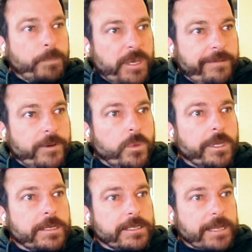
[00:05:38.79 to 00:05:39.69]
pivotal
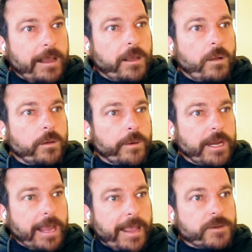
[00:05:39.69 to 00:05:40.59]
in stakeholder
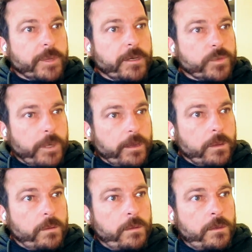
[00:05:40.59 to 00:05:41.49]
engagement as
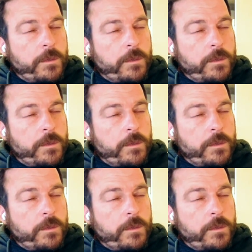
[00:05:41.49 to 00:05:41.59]
well,